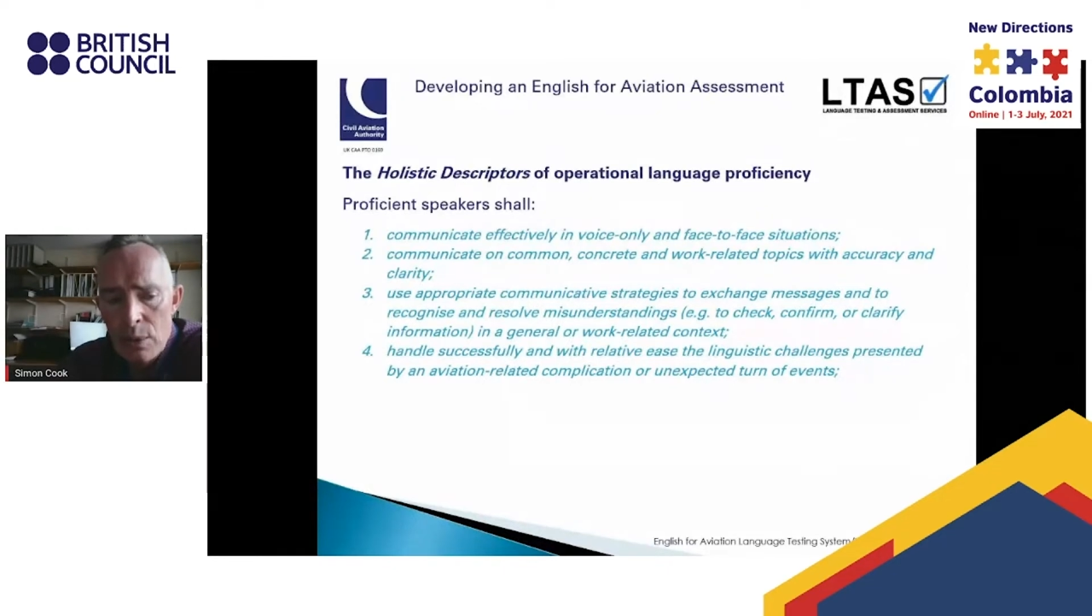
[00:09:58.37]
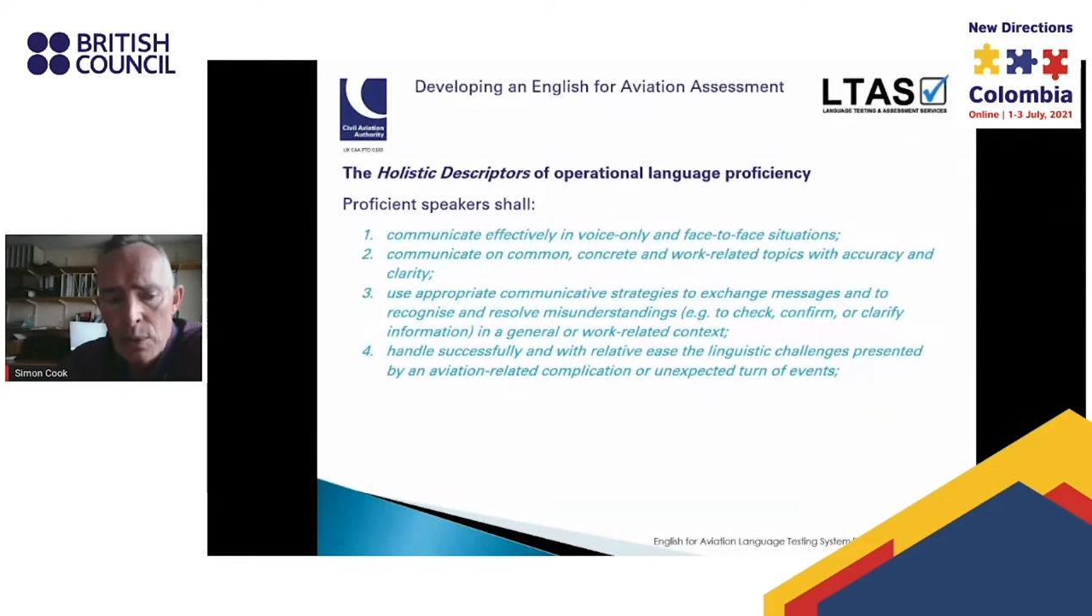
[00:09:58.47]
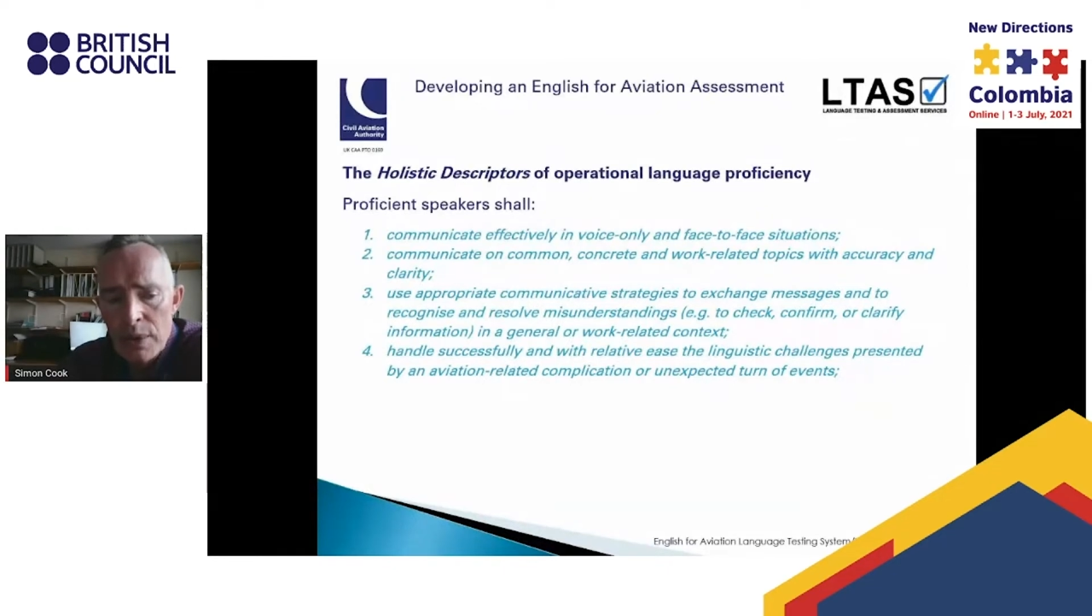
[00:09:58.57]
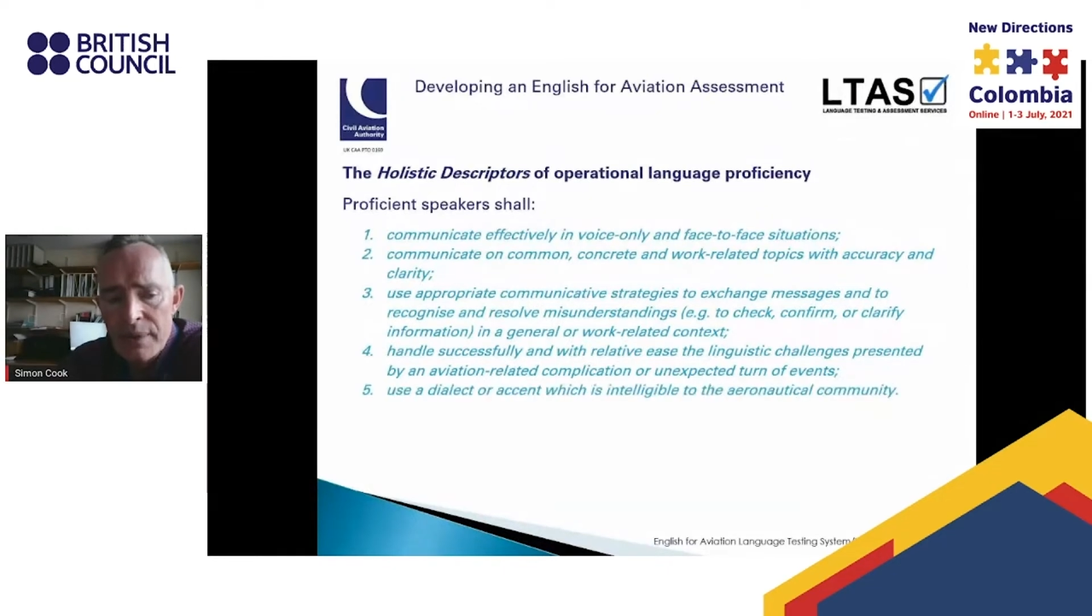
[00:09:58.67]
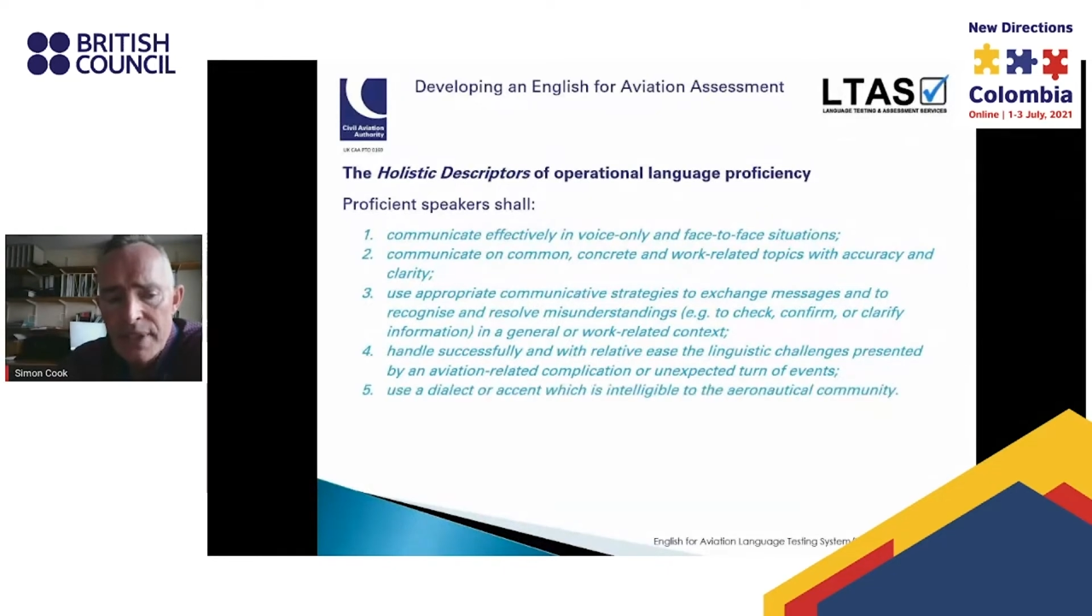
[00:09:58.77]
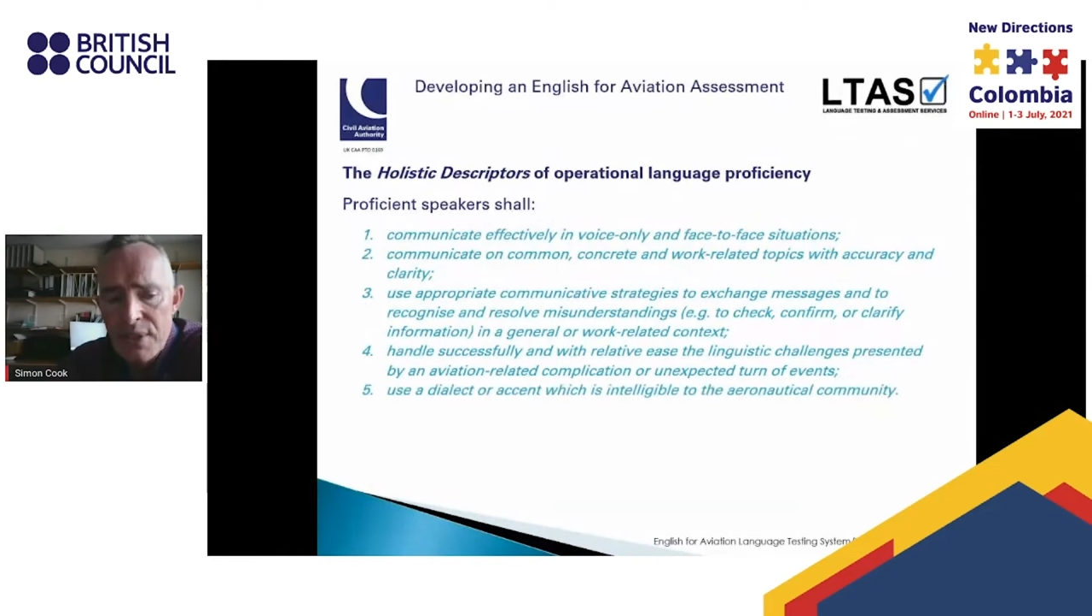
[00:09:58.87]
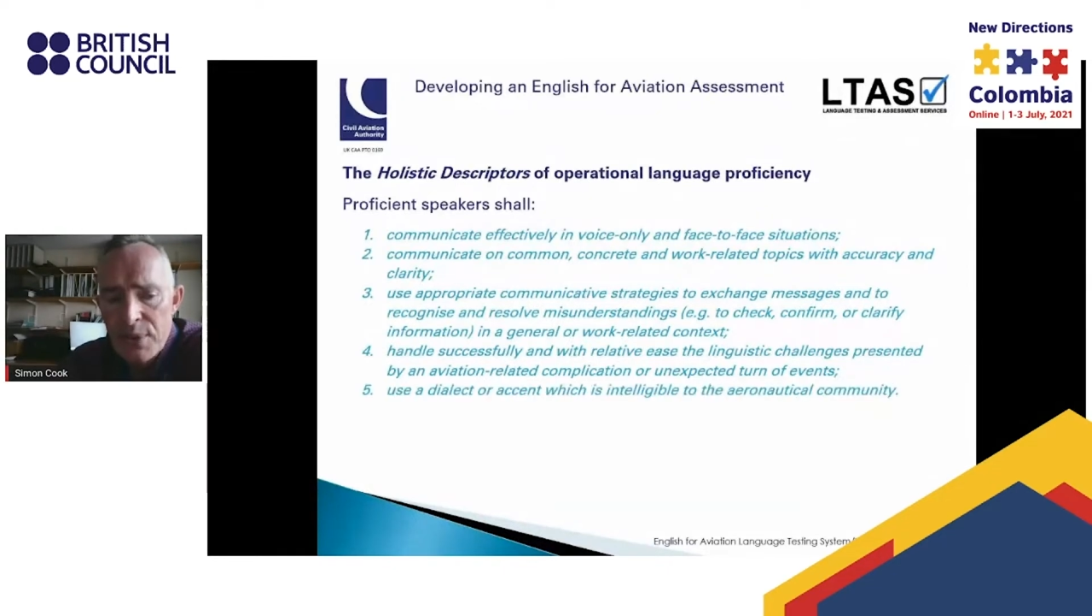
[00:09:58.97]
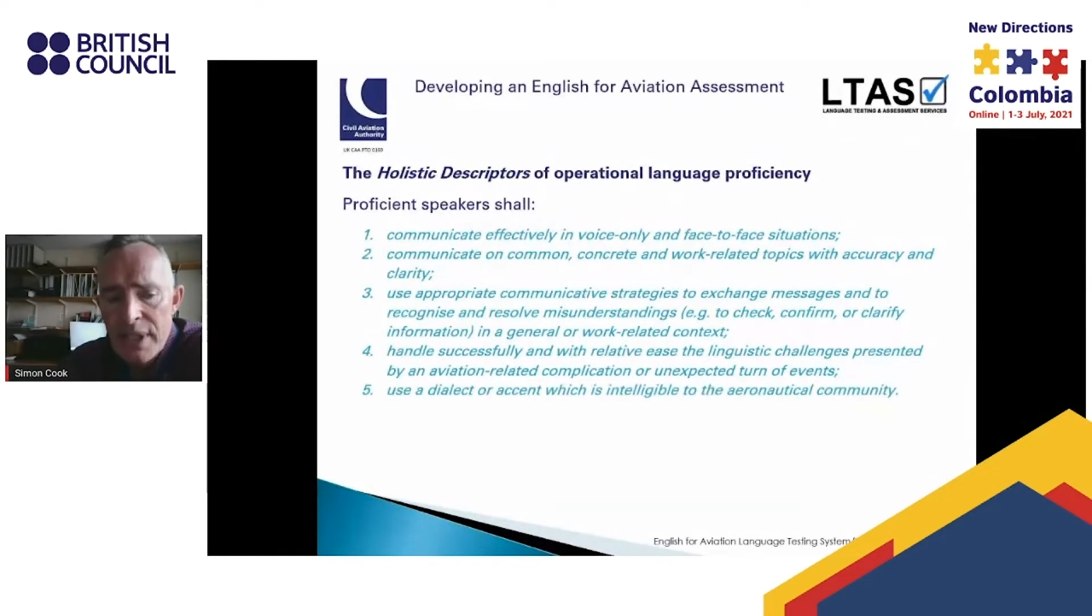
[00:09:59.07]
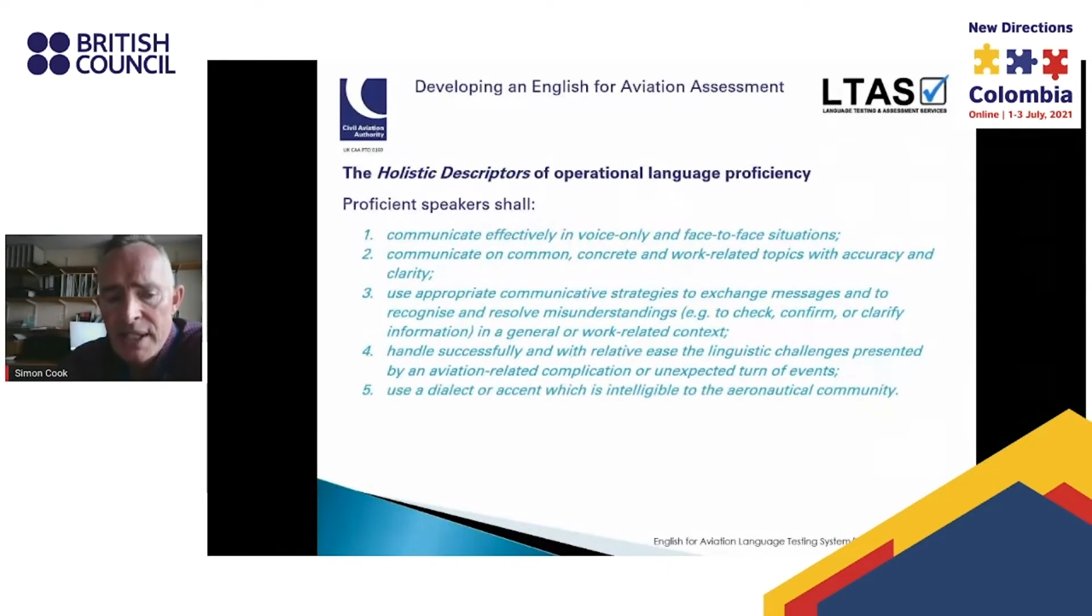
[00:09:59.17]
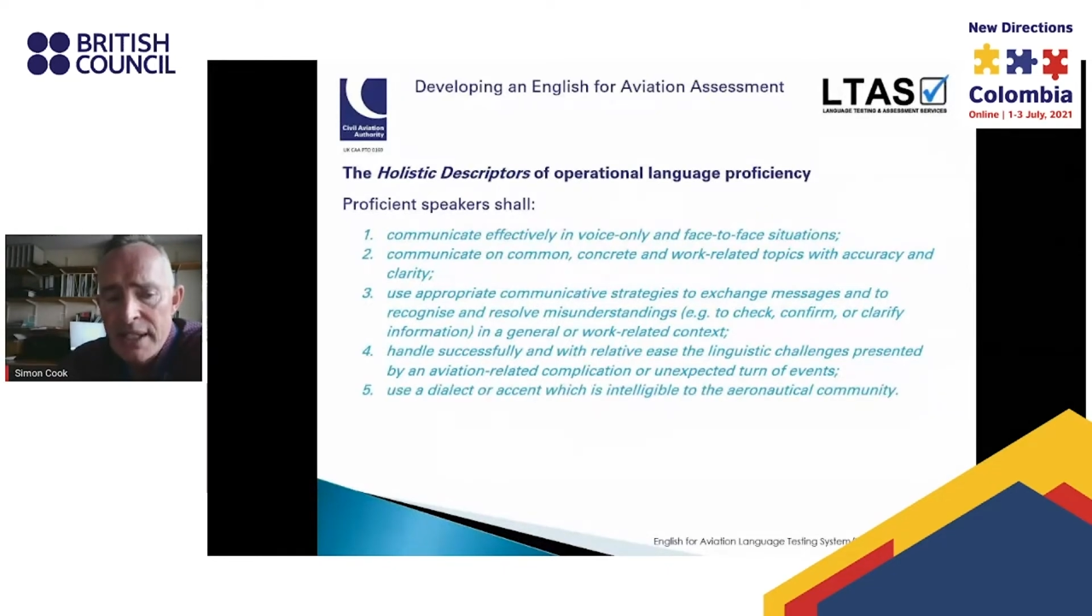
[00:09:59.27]
all of these
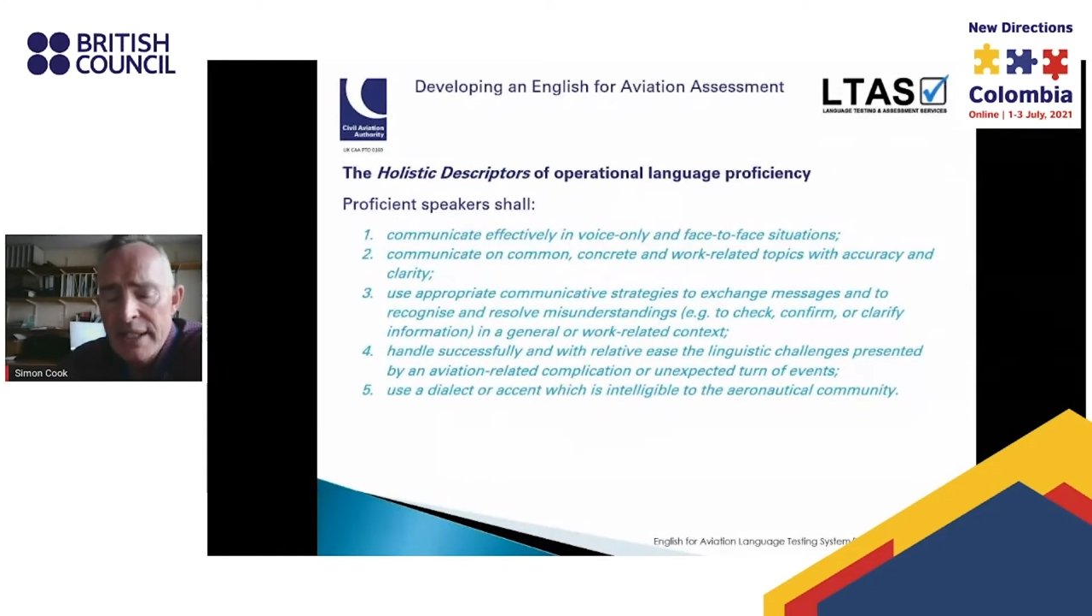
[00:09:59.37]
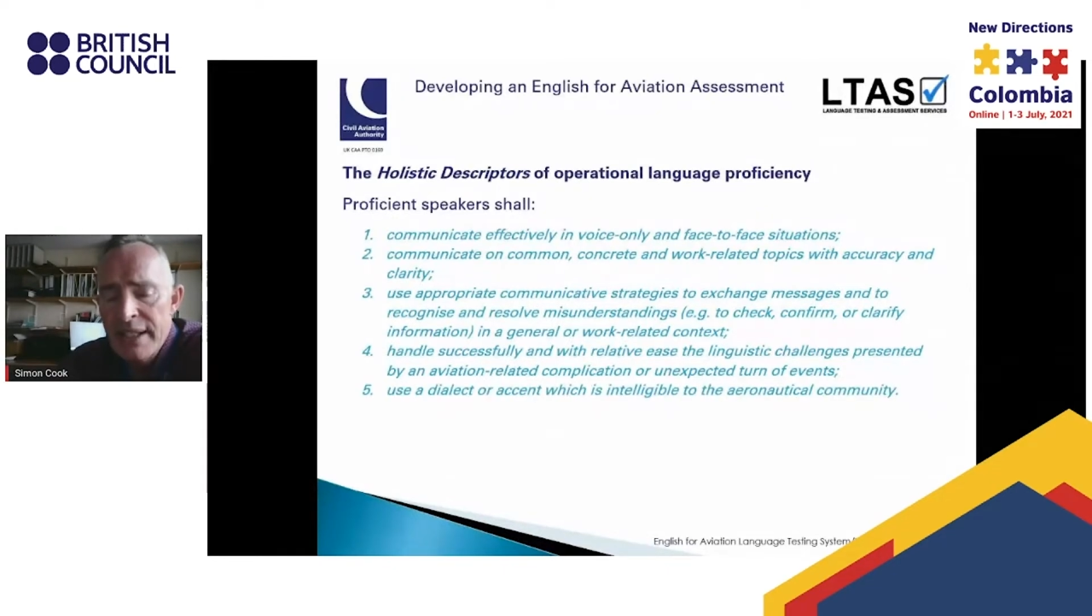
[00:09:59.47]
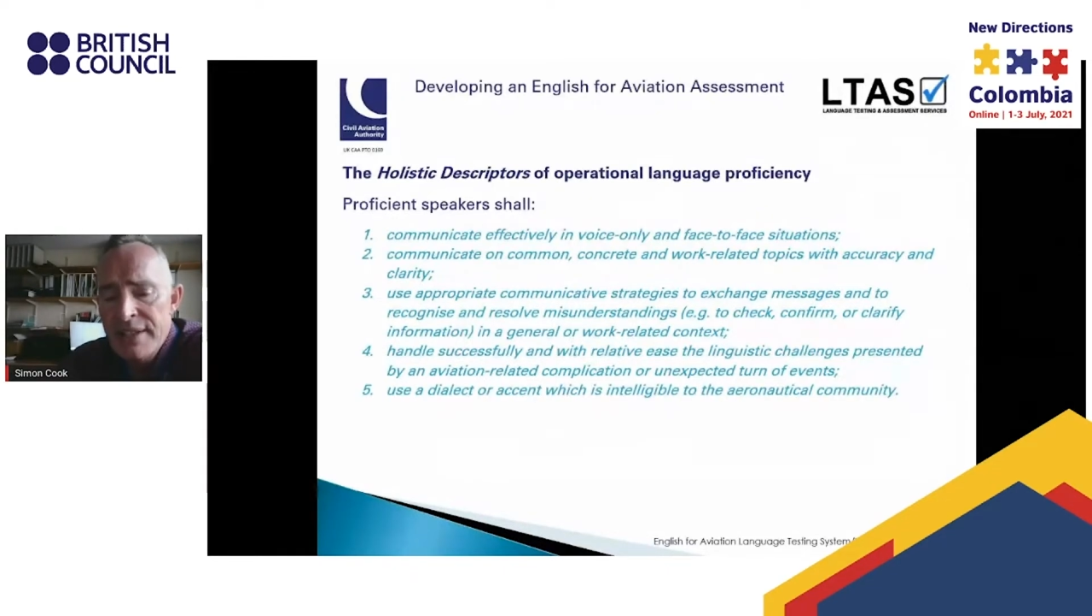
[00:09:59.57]
really